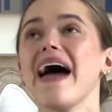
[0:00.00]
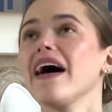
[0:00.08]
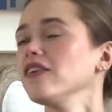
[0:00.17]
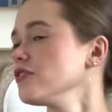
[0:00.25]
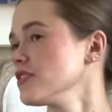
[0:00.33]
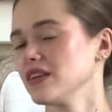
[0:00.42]

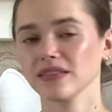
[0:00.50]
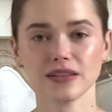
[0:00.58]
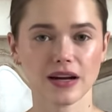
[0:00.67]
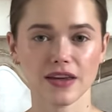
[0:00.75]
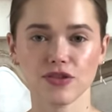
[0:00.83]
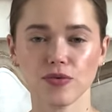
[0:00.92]
everything
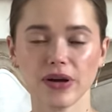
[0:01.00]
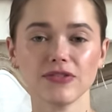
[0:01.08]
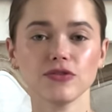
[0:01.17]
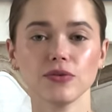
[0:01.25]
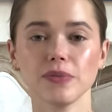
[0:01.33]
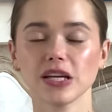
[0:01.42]
that I
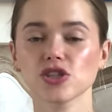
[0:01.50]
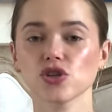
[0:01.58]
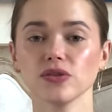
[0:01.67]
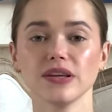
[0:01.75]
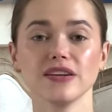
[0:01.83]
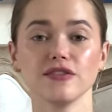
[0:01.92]
thrift to make
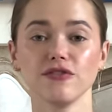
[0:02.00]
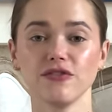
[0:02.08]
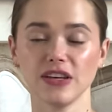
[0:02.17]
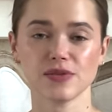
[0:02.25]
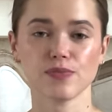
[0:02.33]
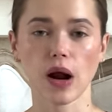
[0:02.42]
sure that it fits